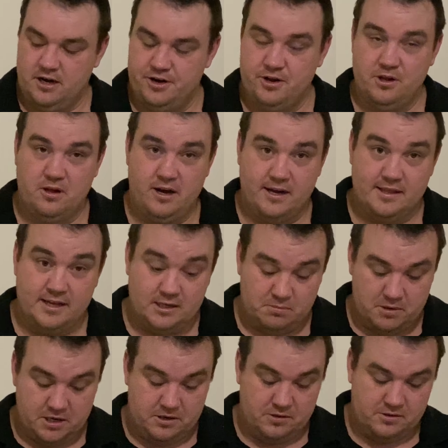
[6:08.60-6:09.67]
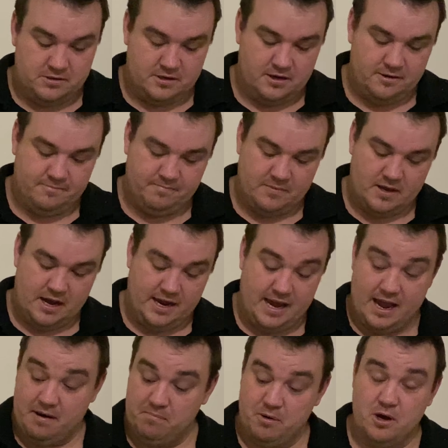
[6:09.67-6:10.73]
I do like these pickles, so
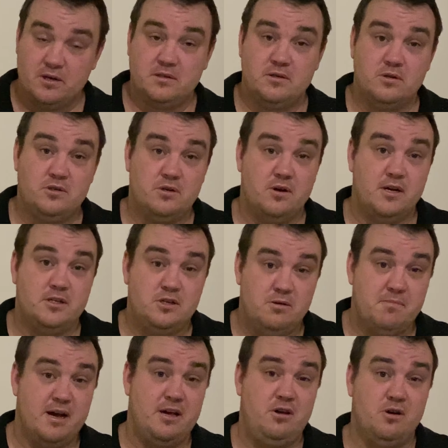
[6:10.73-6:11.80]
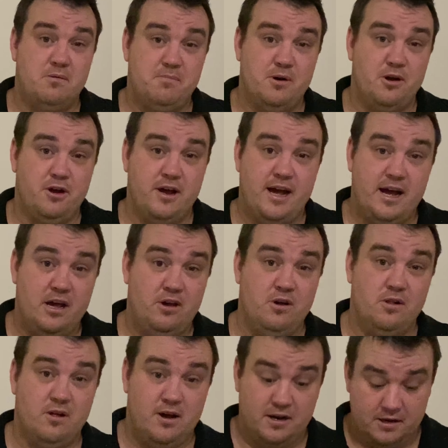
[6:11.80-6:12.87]
again, personal choice. You make your burger how
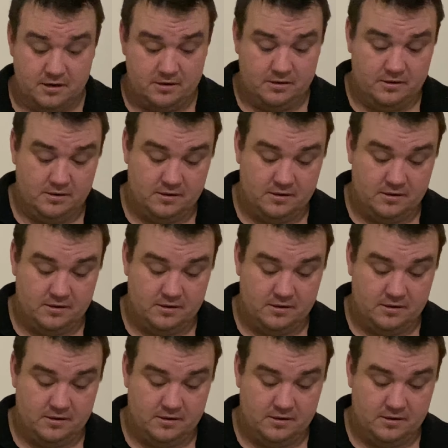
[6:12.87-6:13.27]
you like it.